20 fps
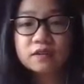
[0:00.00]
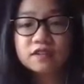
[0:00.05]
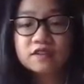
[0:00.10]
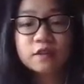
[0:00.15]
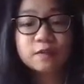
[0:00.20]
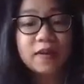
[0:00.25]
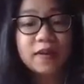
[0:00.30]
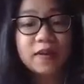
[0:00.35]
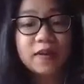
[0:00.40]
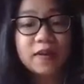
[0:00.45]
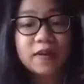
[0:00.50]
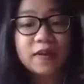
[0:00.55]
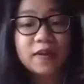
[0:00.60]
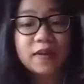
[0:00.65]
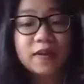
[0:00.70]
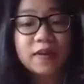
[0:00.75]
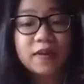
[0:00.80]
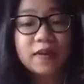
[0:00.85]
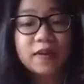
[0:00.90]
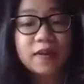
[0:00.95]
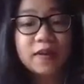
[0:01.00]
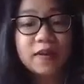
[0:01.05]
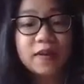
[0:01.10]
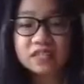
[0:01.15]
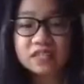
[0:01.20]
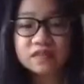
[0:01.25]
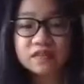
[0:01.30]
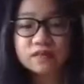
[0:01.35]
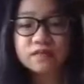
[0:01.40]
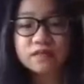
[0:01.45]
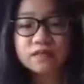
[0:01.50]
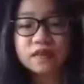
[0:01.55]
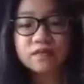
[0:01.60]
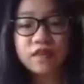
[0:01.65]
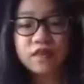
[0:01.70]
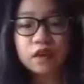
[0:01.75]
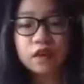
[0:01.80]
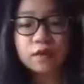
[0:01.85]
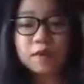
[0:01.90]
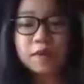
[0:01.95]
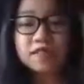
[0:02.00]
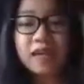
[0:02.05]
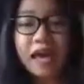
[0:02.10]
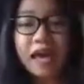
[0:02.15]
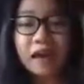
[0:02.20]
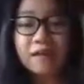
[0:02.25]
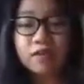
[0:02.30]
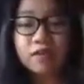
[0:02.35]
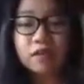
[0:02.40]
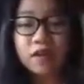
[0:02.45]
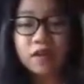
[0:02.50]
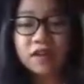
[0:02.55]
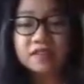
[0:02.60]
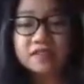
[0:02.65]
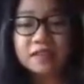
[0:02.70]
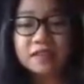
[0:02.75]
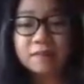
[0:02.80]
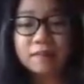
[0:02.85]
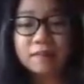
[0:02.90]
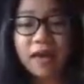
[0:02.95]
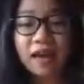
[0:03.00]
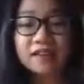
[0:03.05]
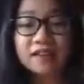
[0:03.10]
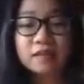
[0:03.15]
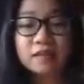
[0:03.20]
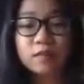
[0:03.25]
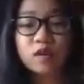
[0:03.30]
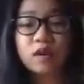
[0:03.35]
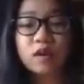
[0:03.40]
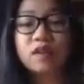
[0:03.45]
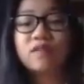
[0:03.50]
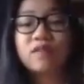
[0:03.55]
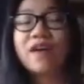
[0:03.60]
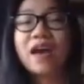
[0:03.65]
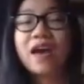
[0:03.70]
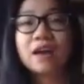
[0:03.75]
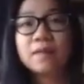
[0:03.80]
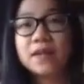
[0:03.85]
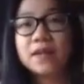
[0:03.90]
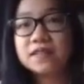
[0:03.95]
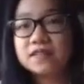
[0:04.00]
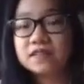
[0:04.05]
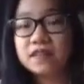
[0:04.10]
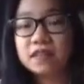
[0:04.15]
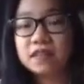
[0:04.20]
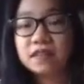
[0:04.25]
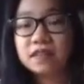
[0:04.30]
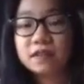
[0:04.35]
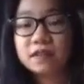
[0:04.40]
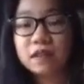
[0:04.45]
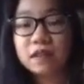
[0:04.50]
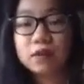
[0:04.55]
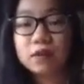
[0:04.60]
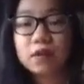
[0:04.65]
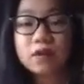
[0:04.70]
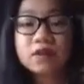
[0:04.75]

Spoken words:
So basically, if invasive invertebrates have the greatest impacts in marine environments, they will